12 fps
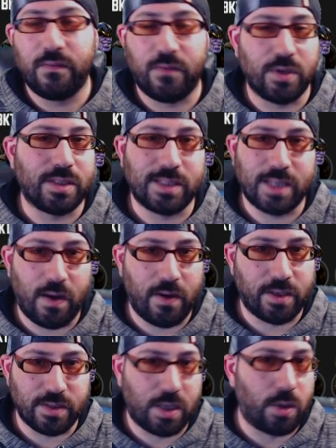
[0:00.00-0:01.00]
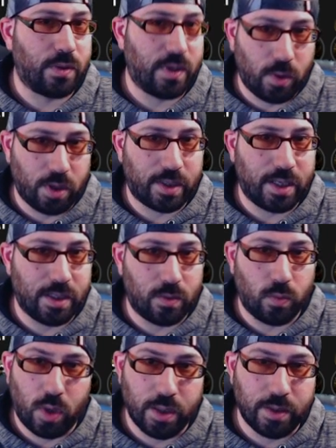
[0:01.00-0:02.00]
versus characters that only work in
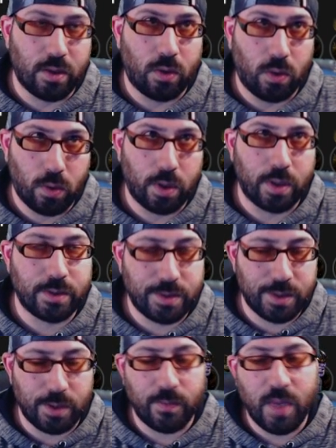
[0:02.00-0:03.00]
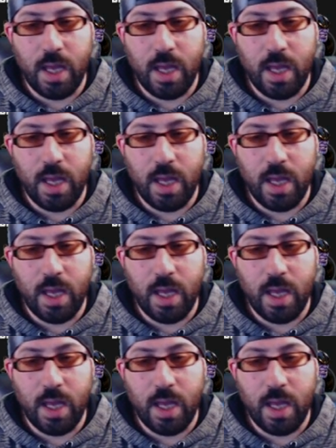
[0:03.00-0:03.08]
one or two.